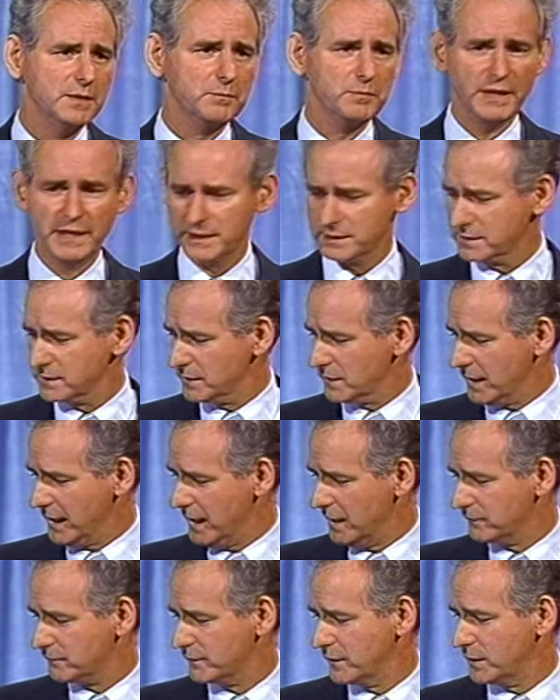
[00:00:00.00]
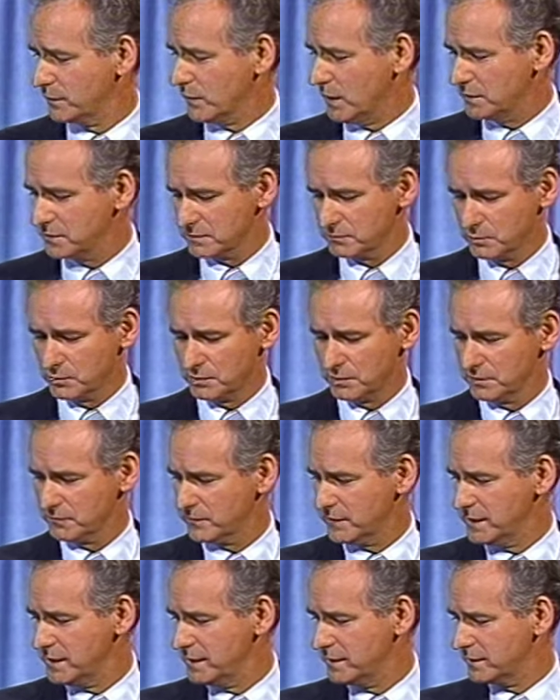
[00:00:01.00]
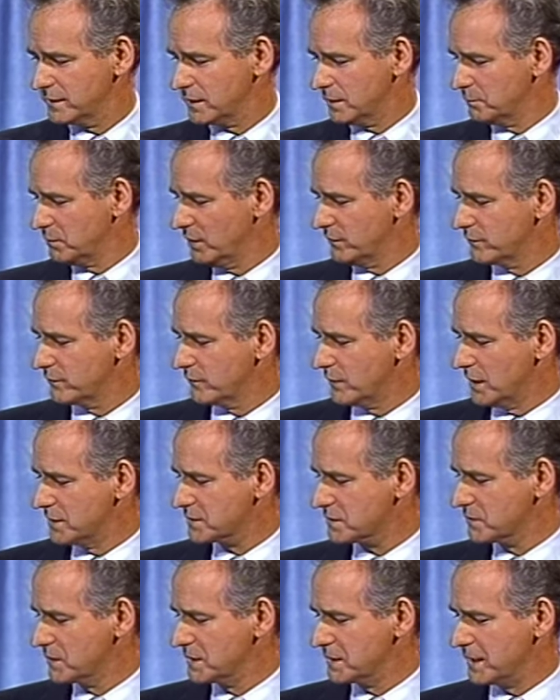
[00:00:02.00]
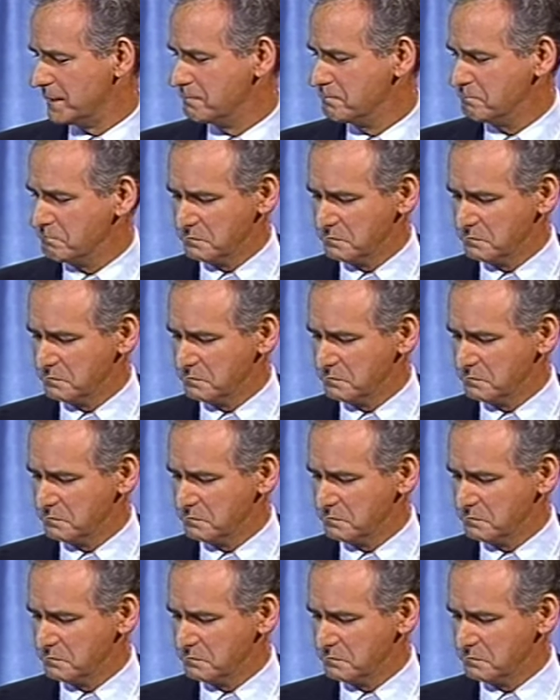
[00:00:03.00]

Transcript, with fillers: back there halfway around the world, way there above Australia.